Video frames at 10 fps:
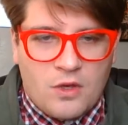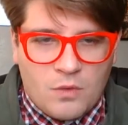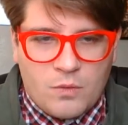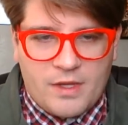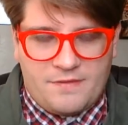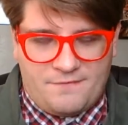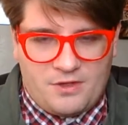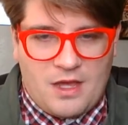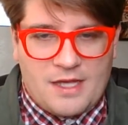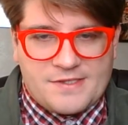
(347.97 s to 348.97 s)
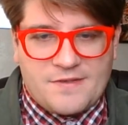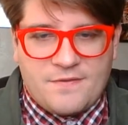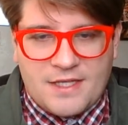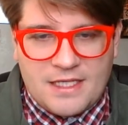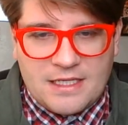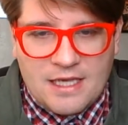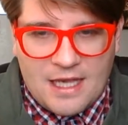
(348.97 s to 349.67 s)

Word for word: with philosophy,